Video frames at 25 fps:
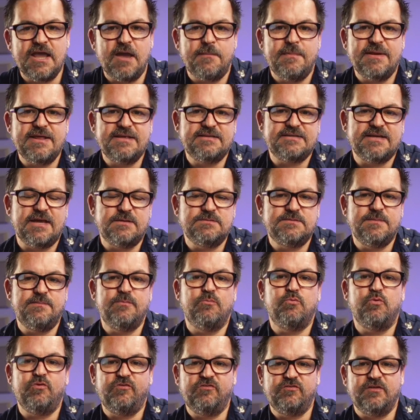how many times
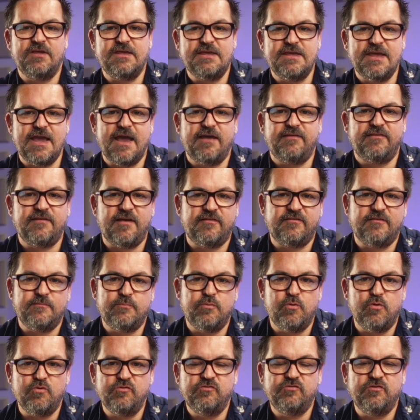people will say yes as
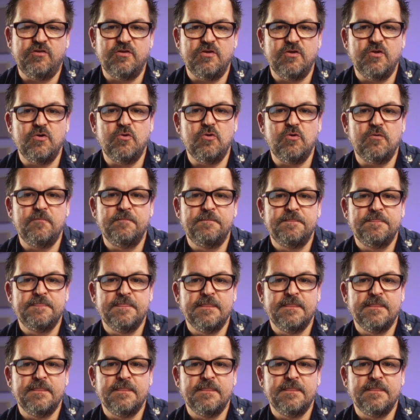opposed to no.